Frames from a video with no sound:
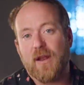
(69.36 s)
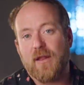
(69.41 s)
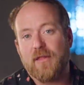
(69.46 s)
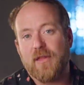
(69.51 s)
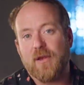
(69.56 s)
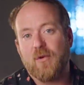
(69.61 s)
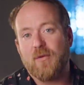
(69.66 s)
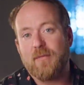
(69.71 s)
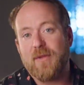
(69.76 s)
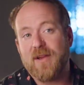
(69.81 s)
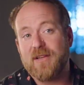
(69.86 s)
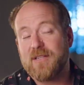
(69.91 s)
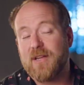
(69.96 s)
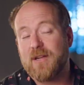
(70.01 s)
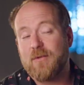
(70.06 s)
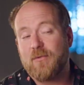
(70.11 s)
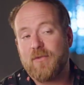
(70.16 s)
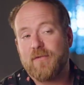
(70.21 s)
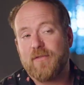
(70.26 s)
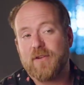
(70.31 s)
and I think what makes
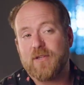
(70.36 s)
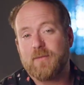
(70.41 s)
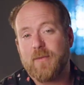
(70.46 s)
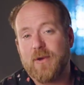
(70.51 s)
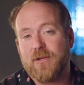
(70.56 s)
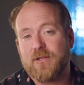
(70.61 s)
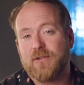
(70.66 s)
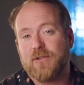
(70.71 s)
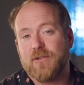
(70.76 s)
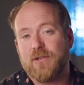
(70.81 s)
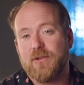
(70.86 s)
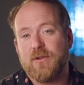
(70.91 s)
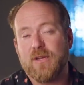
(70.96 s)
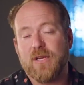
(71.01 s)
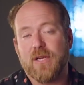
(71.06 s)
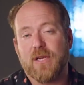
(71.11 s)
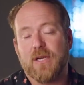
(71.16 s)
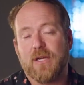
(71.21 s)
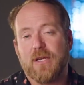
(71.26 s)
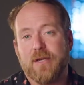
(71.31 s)
anamorphic special and
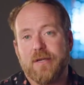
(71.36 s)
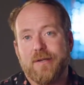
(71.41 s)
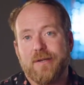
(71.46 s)
unique.